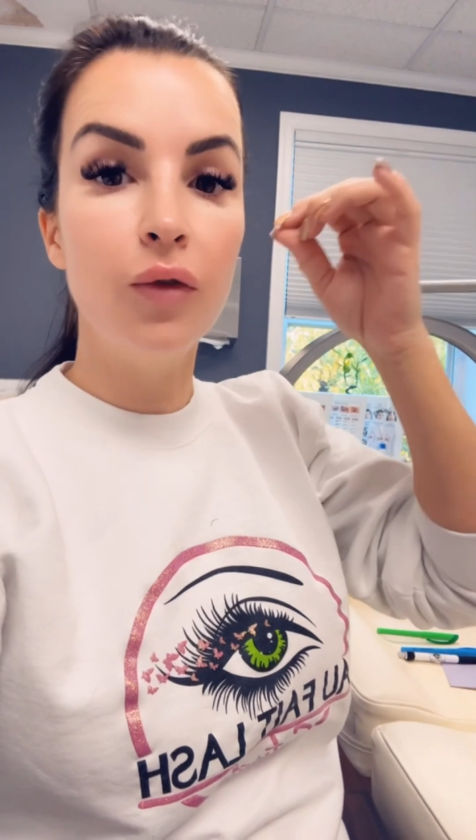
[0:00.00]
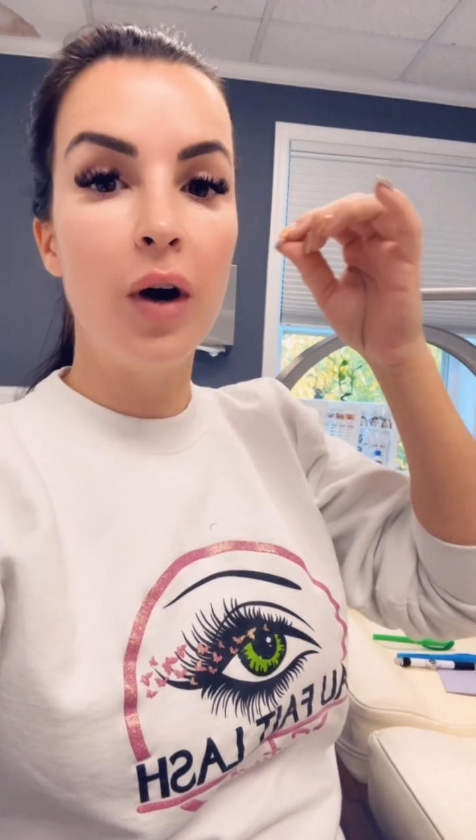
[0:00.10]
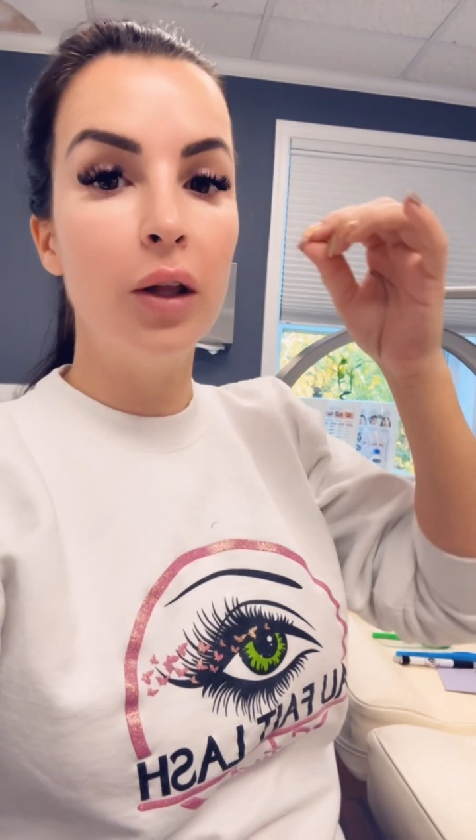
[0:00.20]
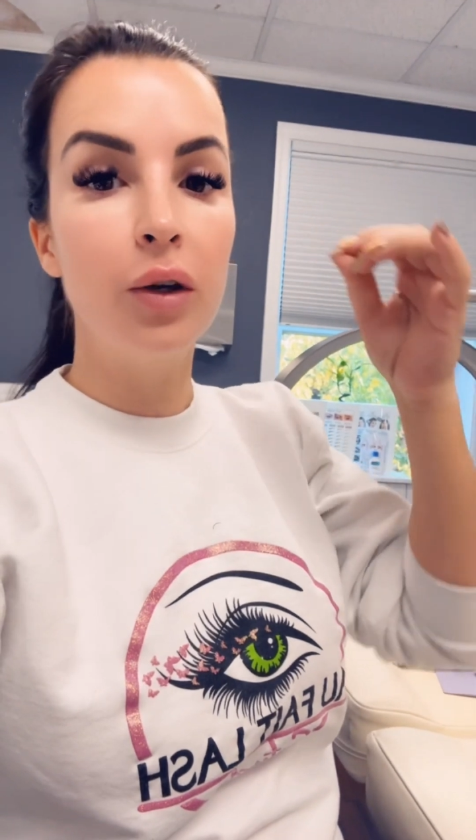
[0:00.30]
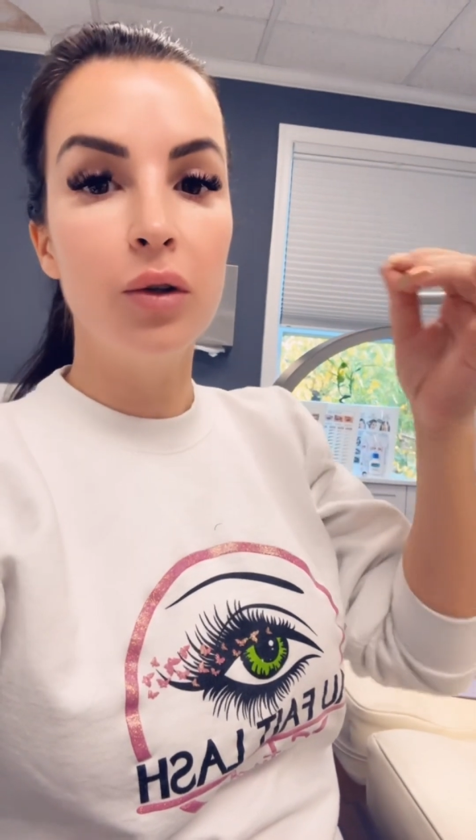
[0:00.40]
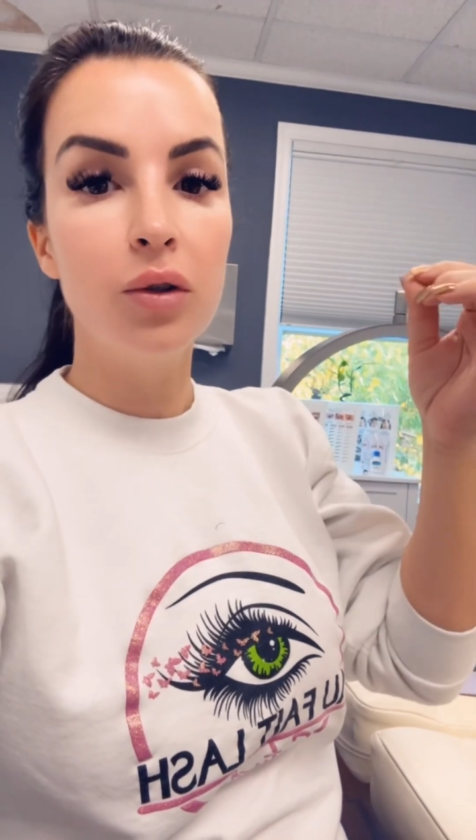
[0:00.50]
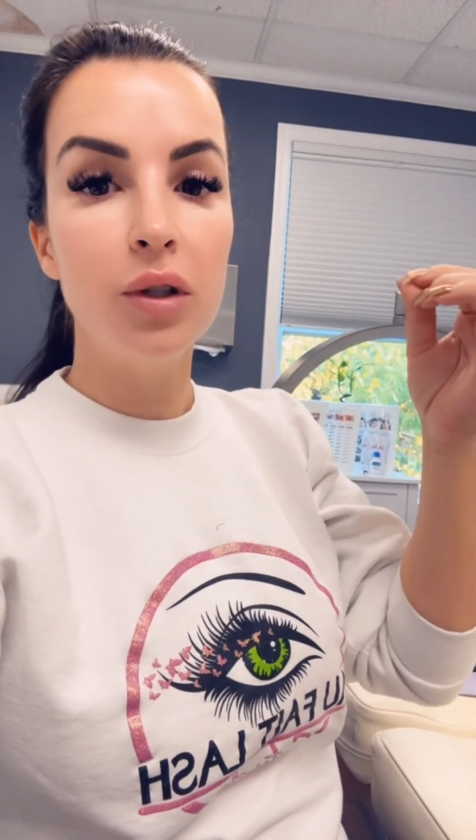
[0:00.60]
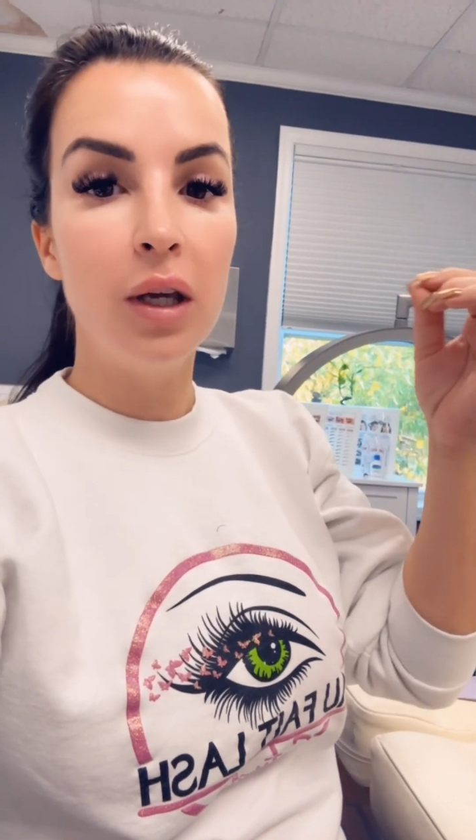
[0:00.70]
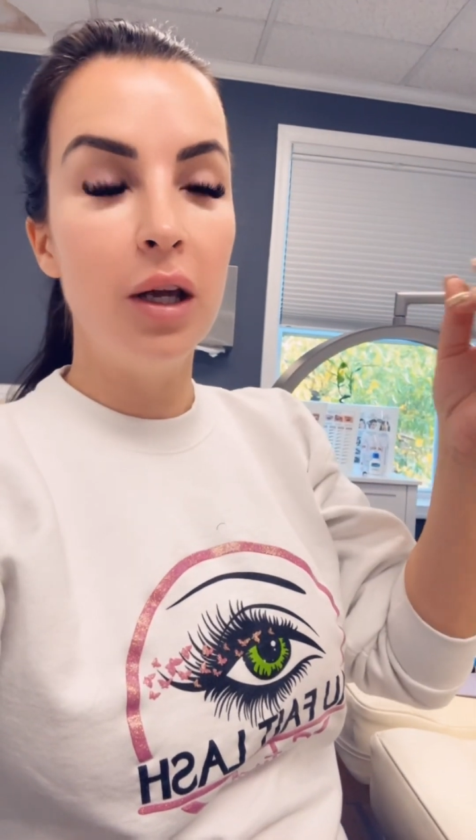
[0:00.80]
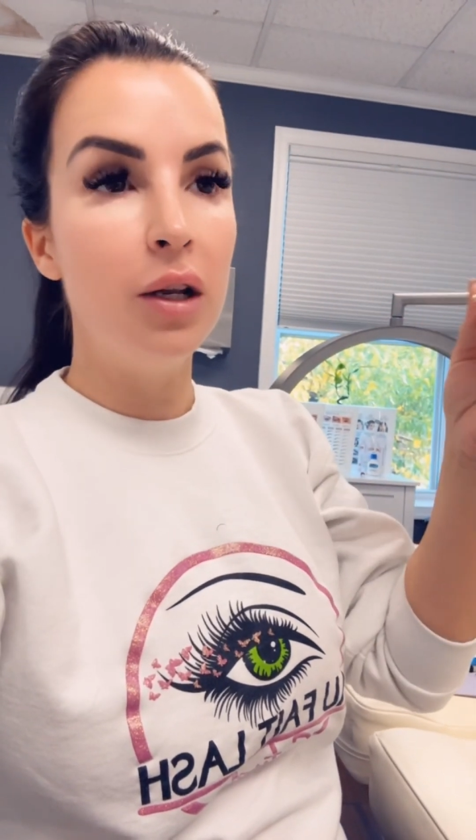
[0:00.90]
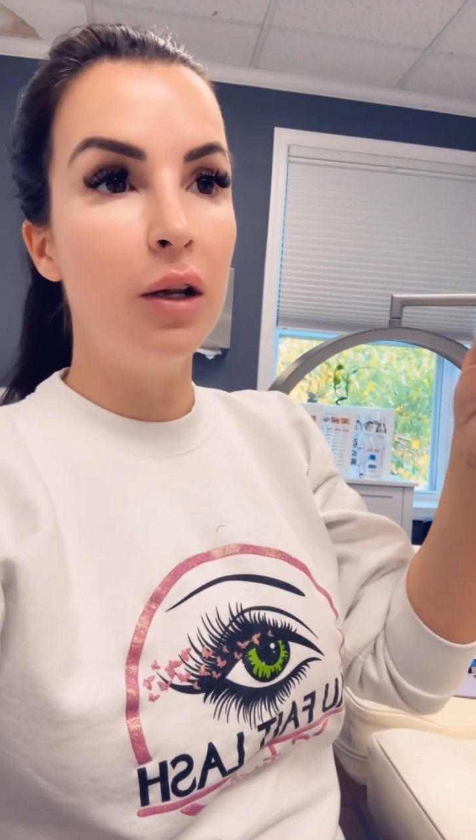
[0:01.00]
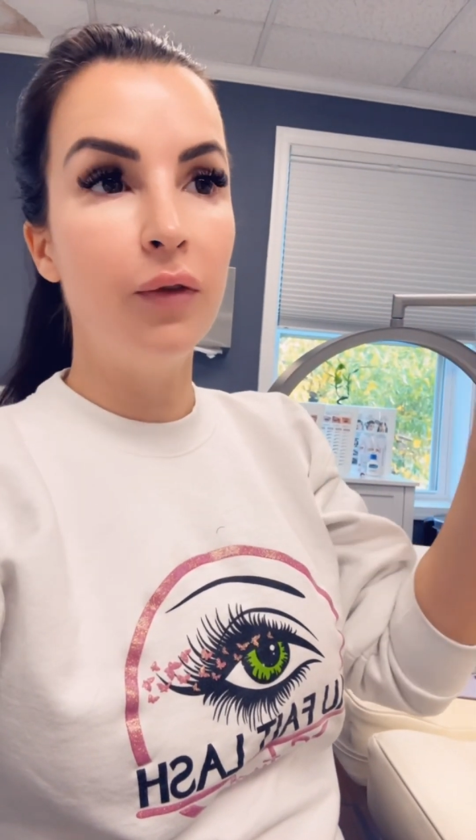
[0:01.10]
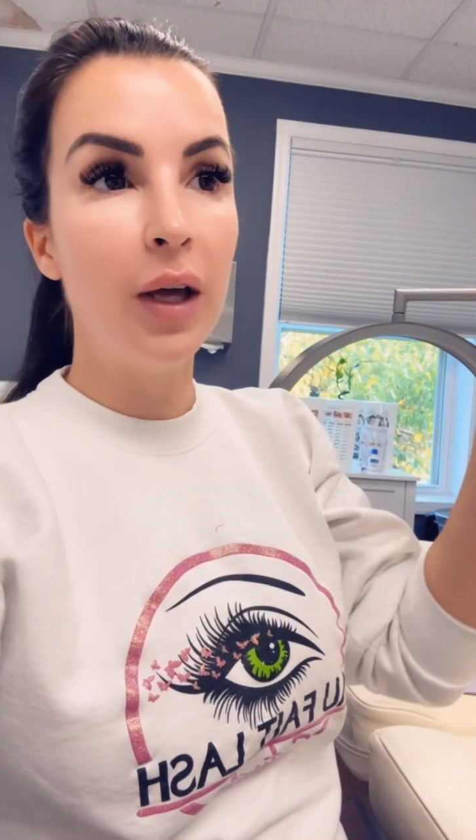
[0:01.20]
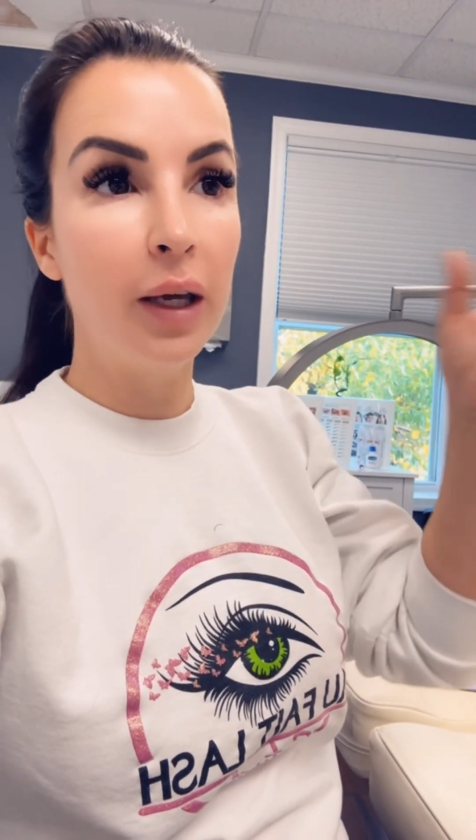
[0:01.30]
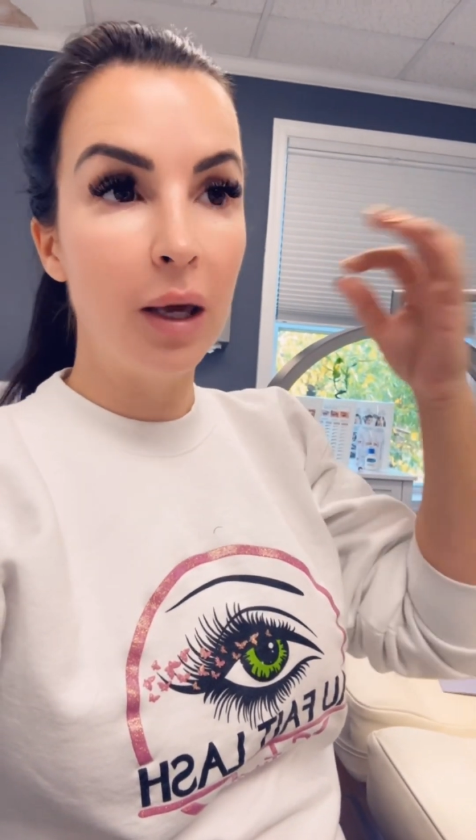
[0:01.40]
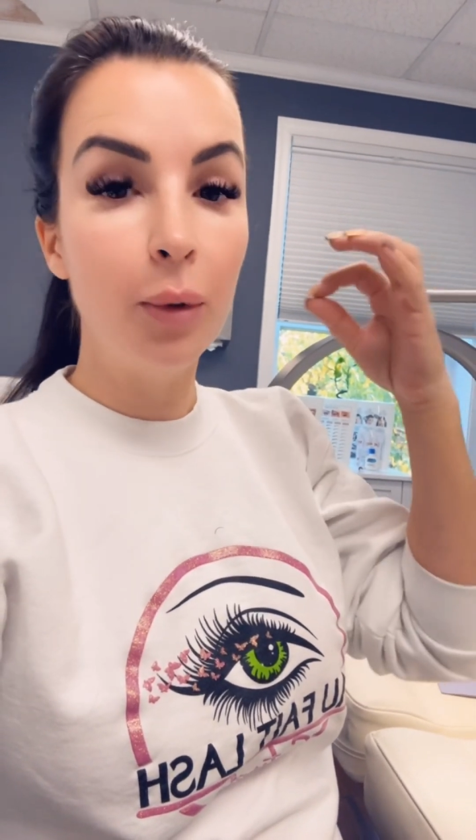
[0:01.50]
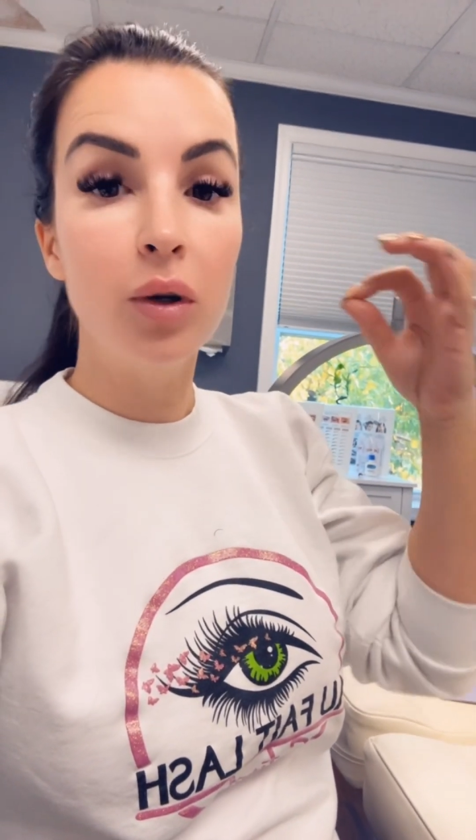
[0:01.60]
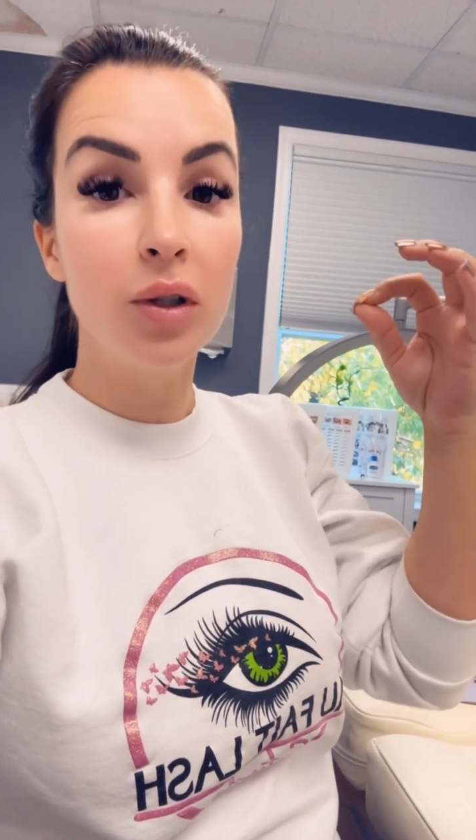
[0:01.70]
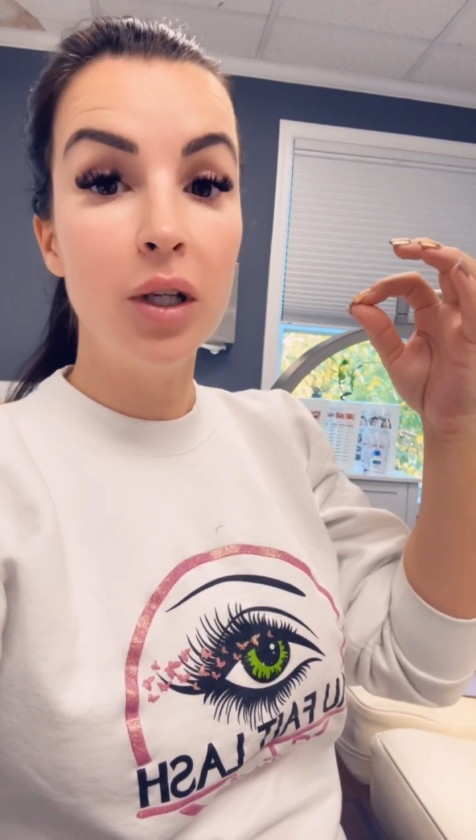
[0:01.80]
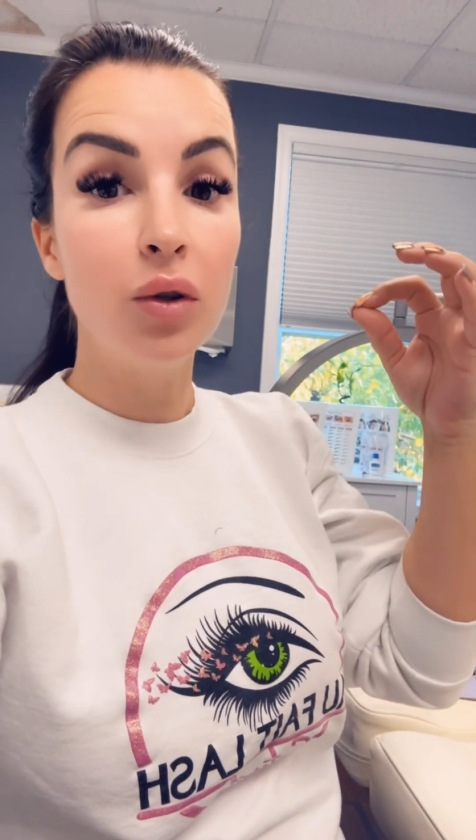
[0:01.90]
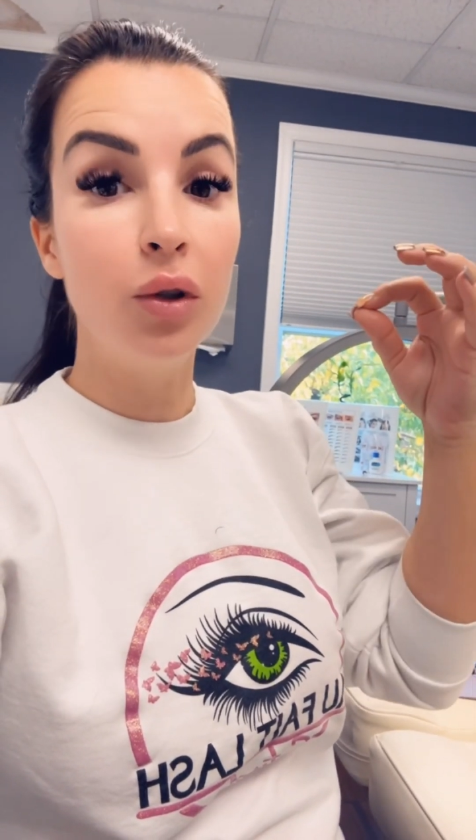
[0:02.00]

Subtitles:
follicles, and if that chemical sits